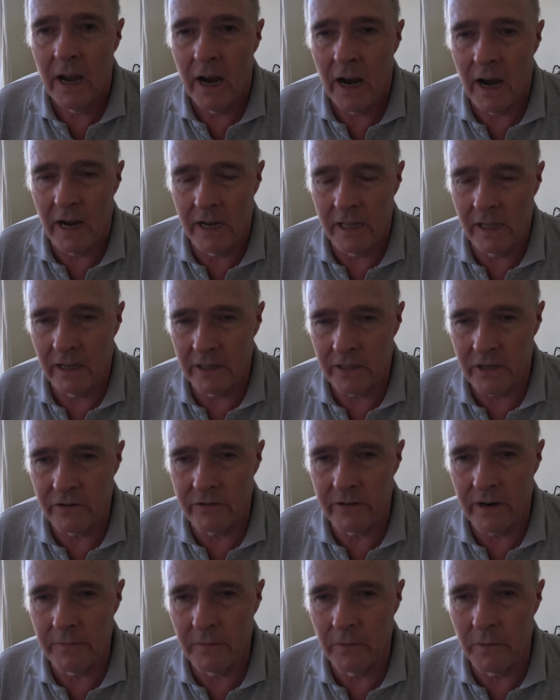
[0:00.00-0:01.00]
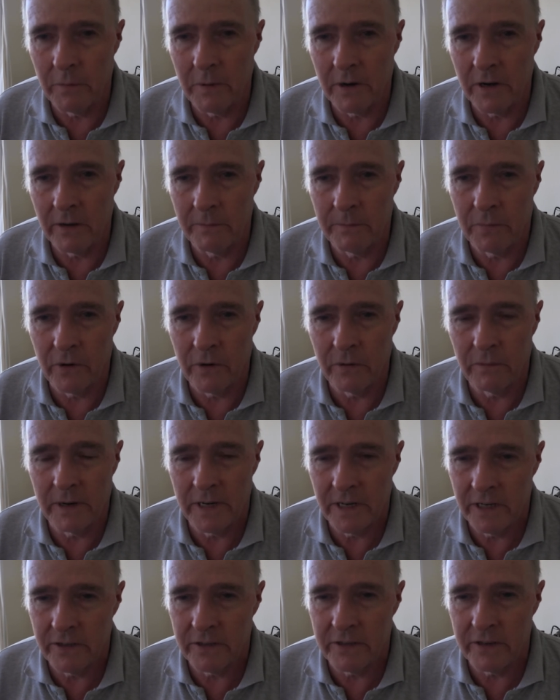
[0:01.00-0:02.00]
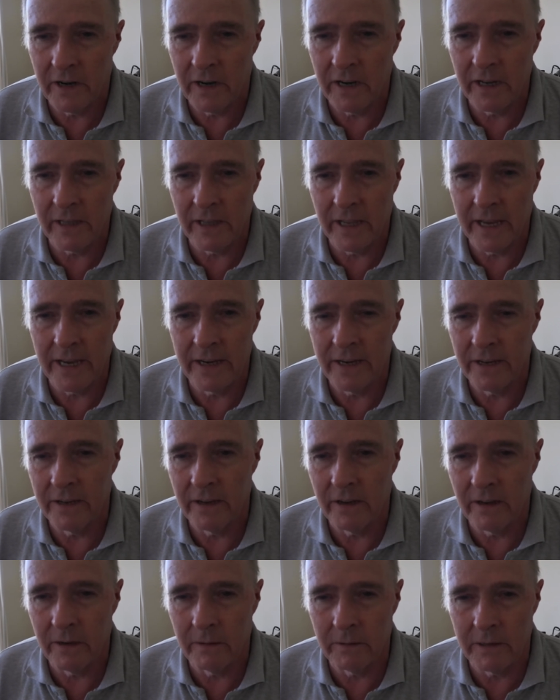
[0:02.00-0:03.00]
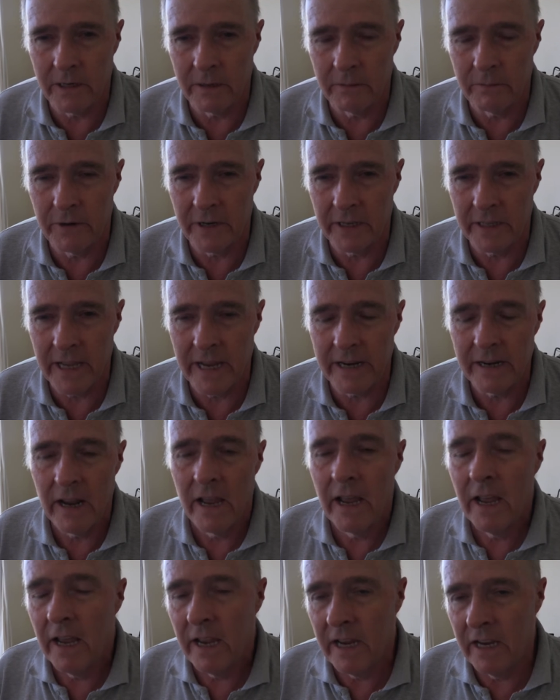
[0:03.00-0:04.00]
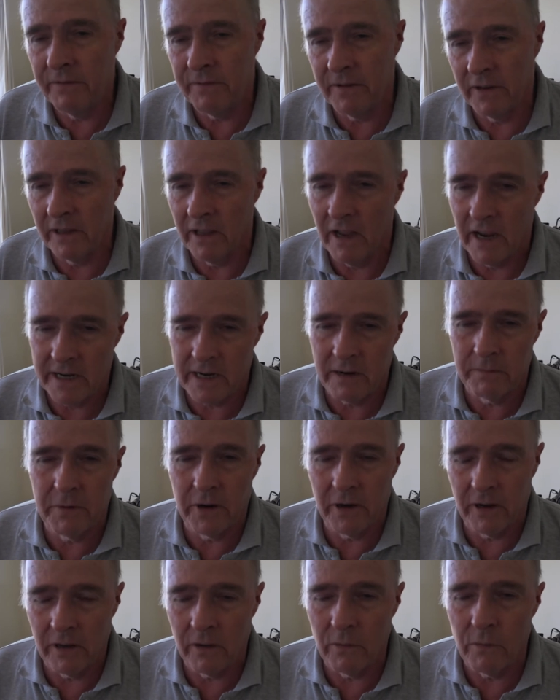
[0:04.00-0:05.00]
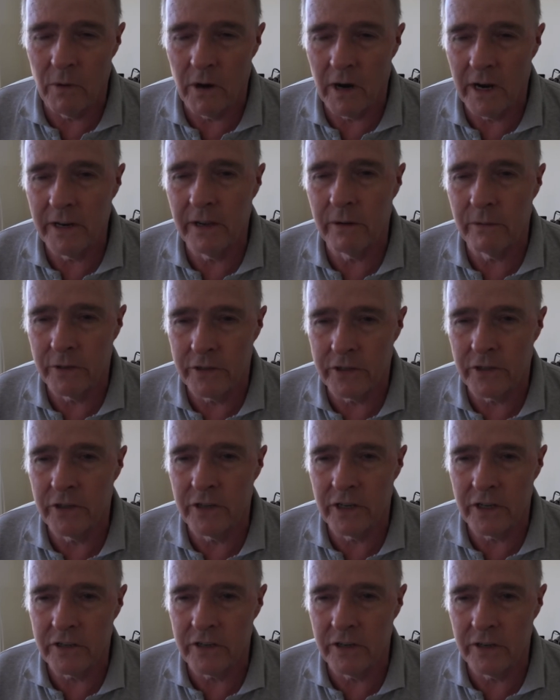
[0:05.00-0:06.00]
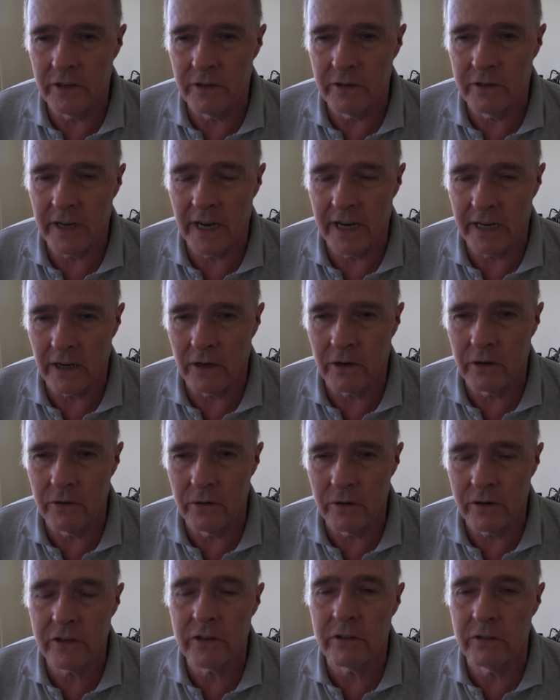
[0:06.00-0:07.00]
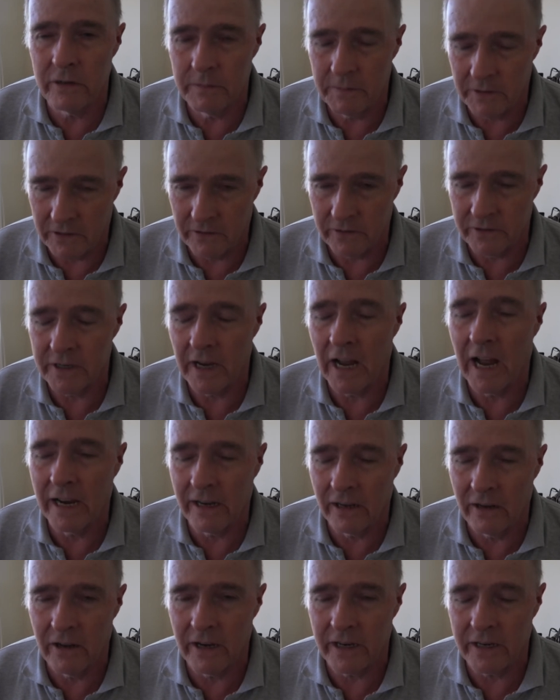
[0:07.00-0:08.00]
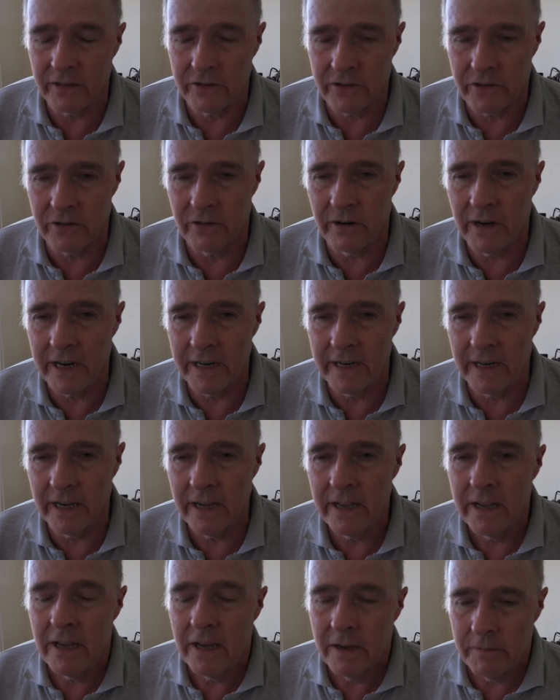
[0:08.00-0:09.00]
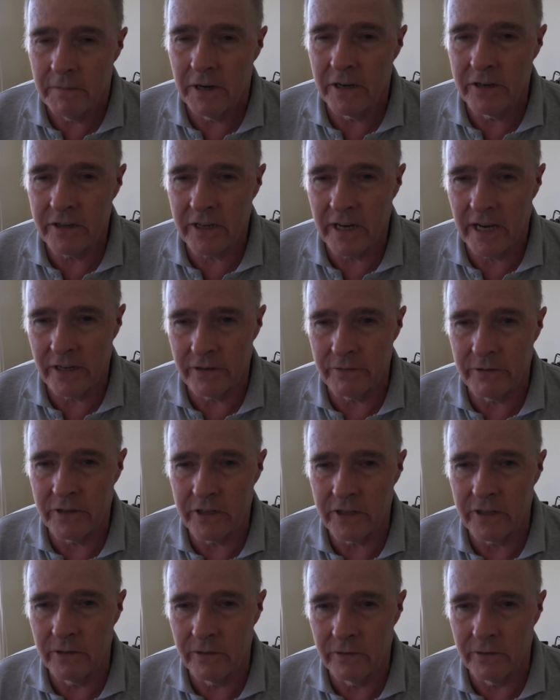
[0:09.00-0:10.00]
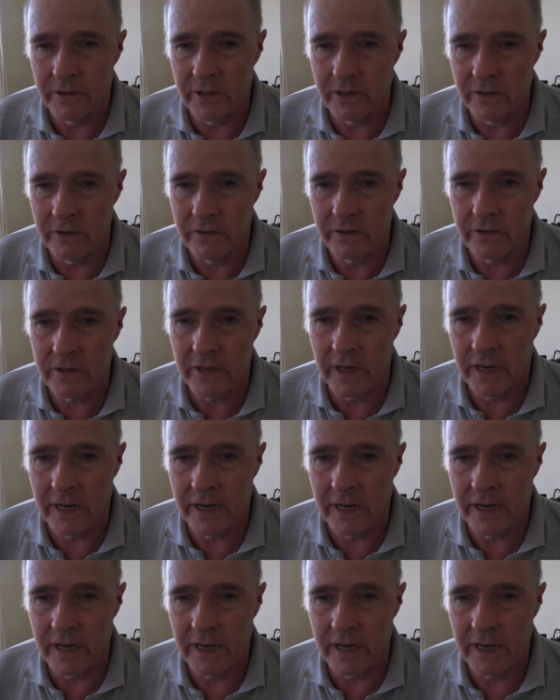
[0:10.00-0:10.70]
I like to travel with one. I bought one in Thailand, and I'm going to bring that. If you like a bottle of wine, I would suggest that you take a corkscrew, because unlike Australia, most countries still use